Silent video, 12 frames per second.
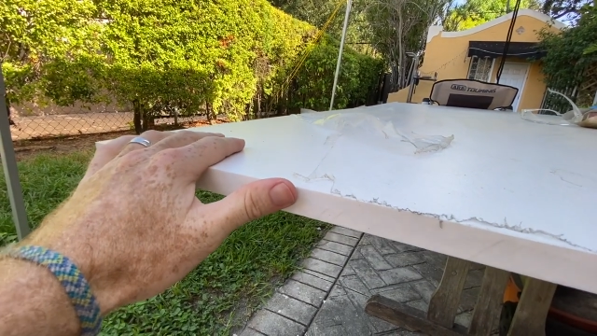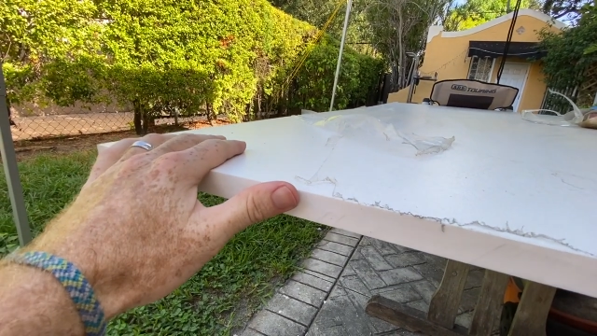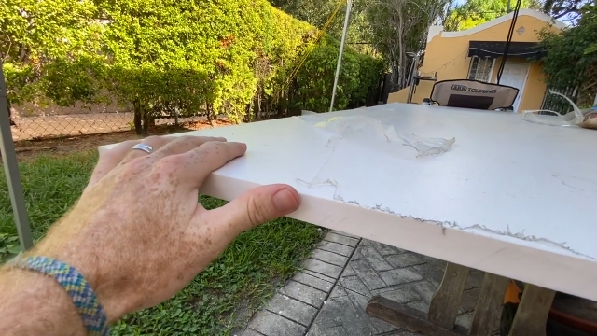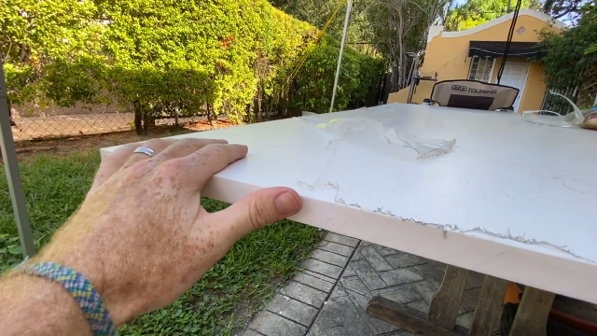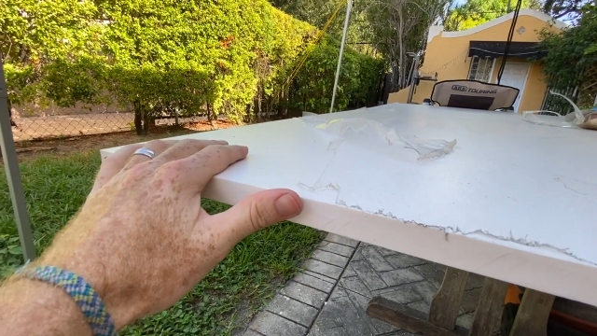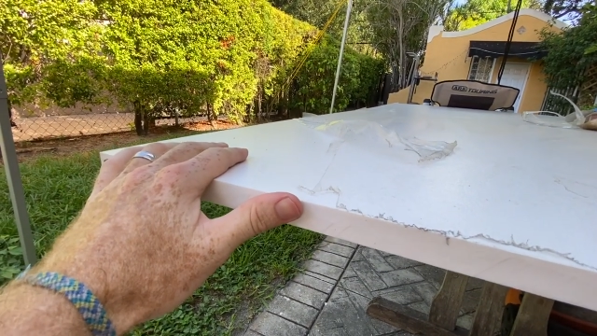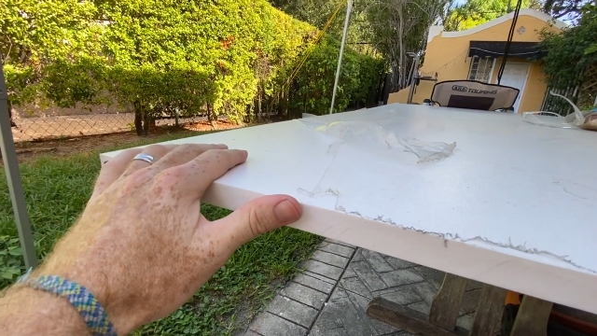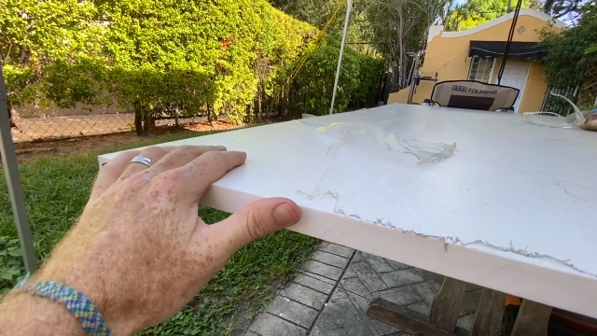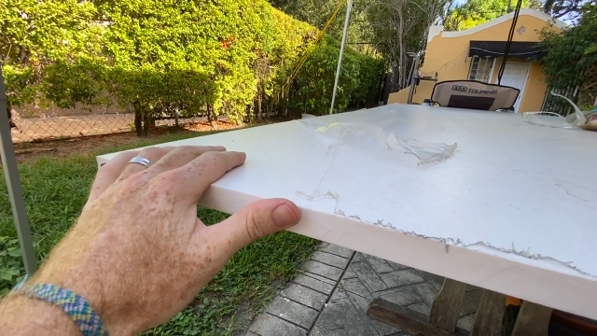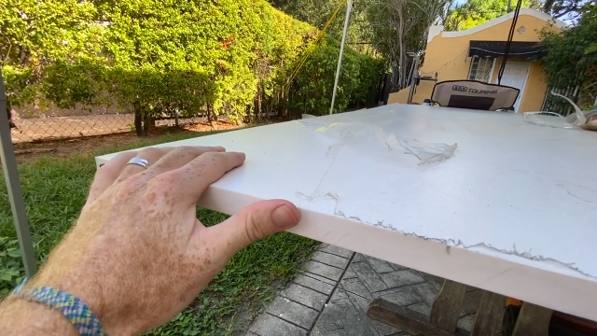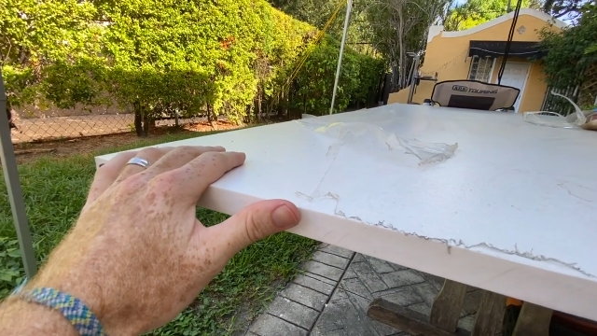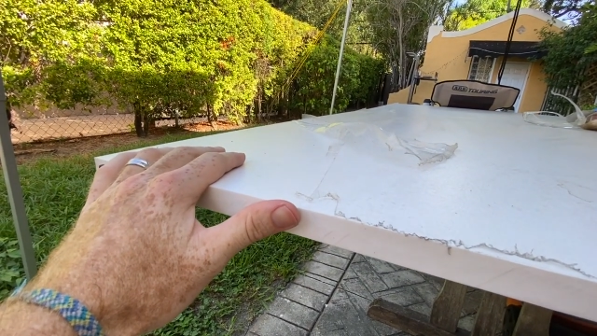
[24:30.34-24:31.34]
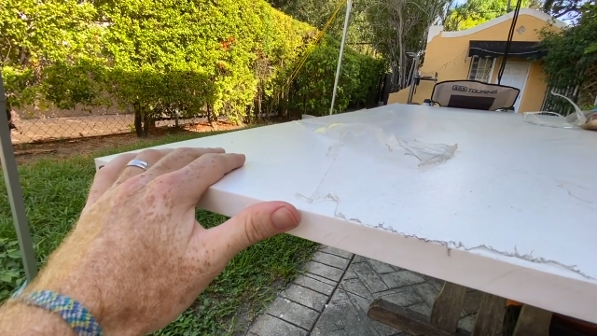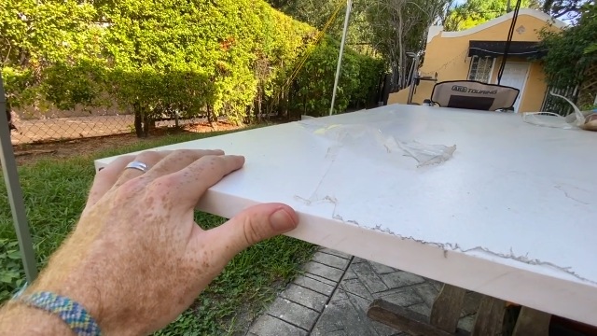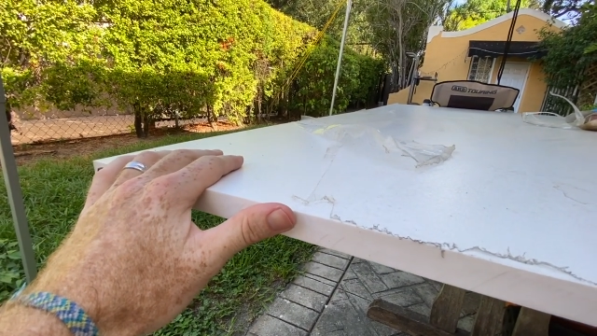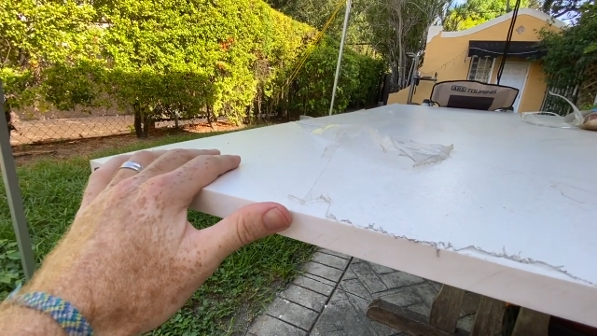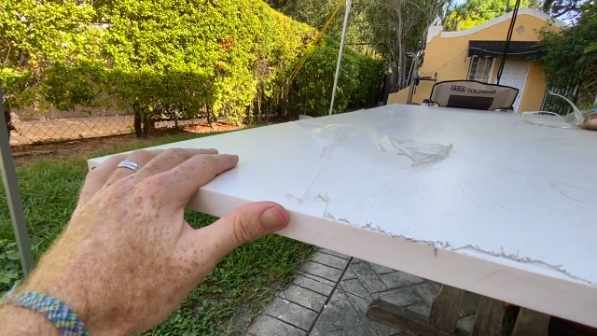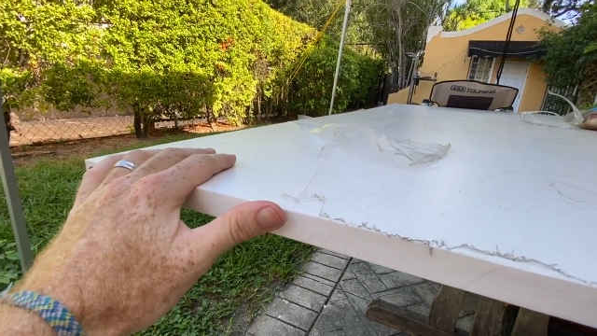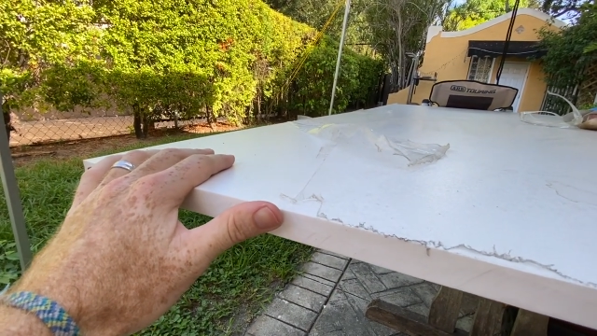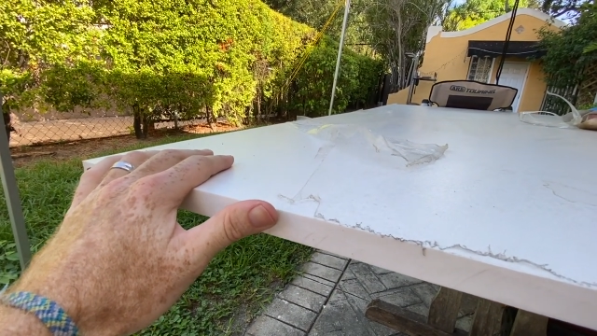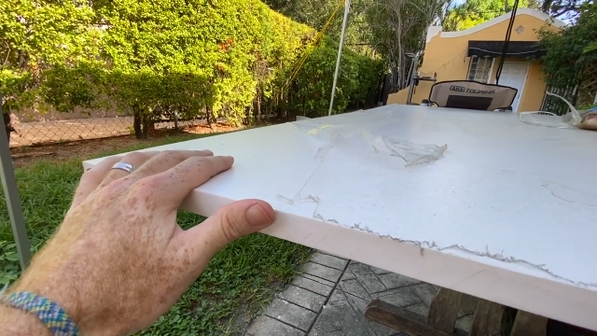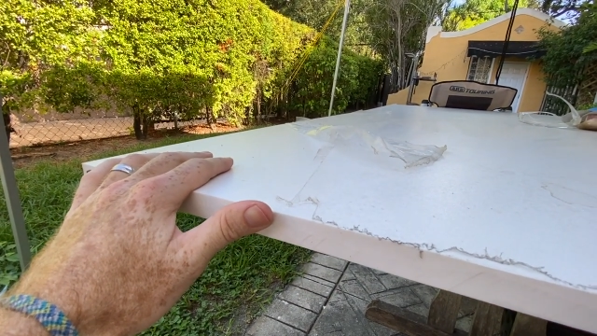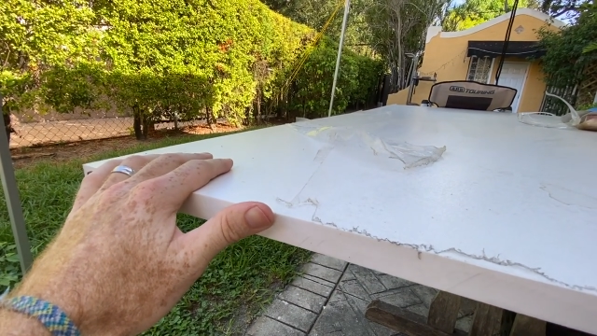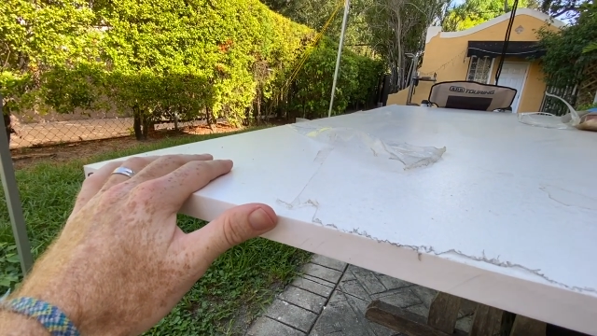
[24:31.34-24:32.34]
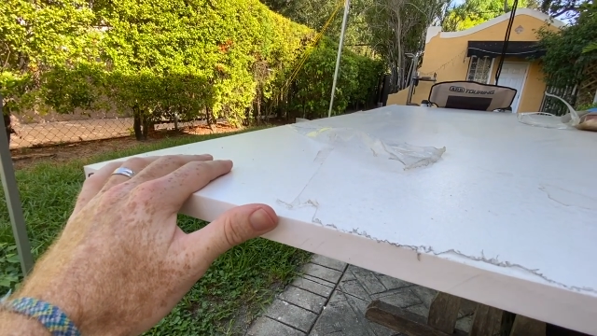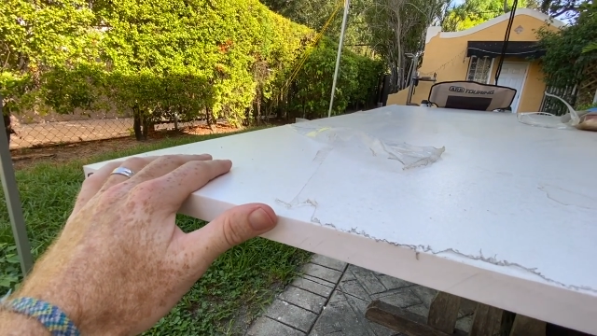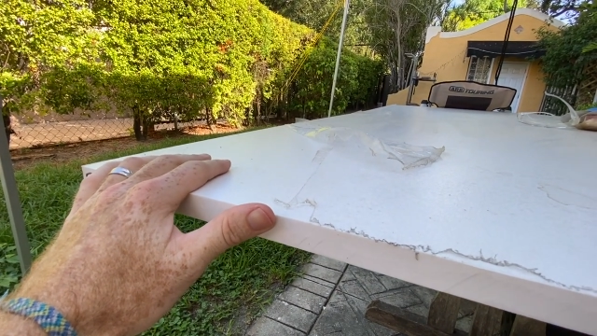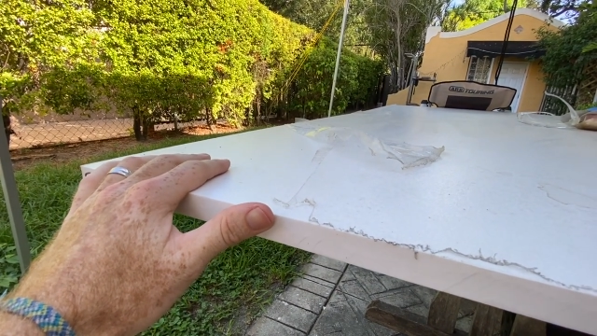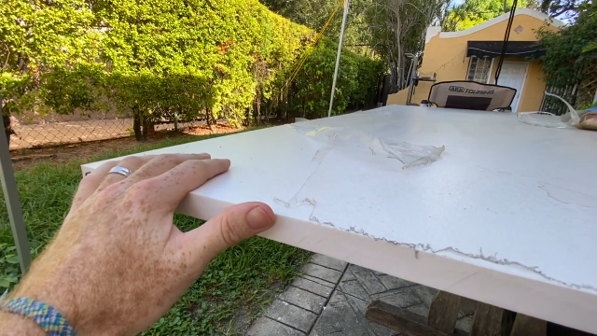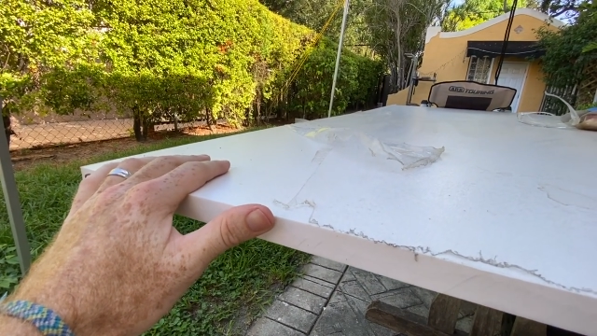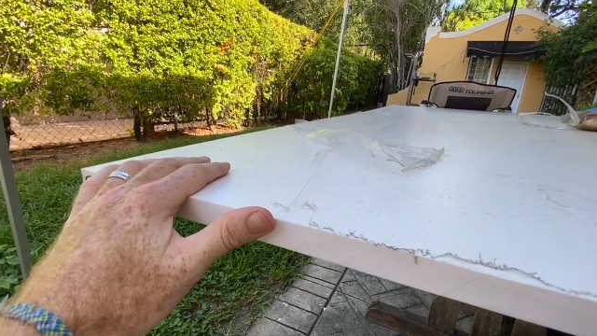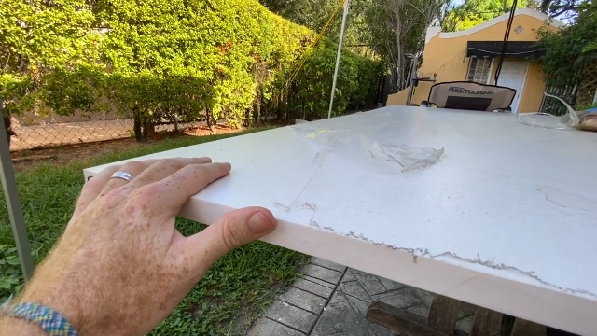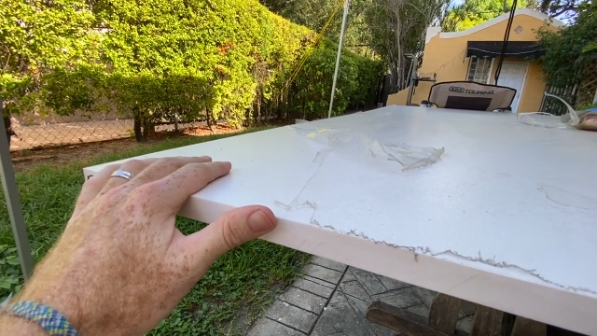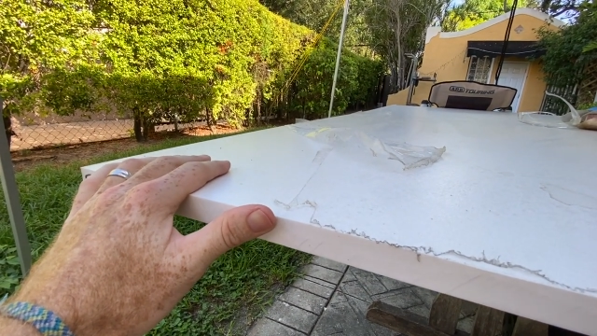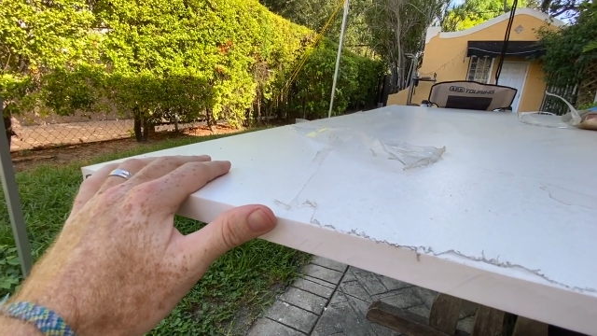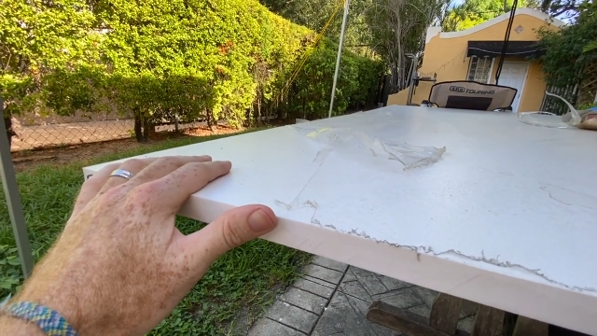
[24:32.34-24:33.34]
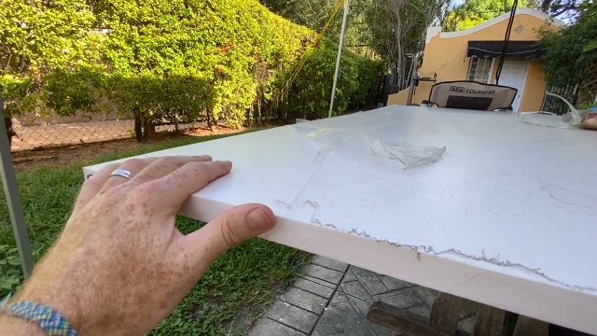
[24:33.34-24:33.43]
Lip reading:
Nobody's mouth can be seen.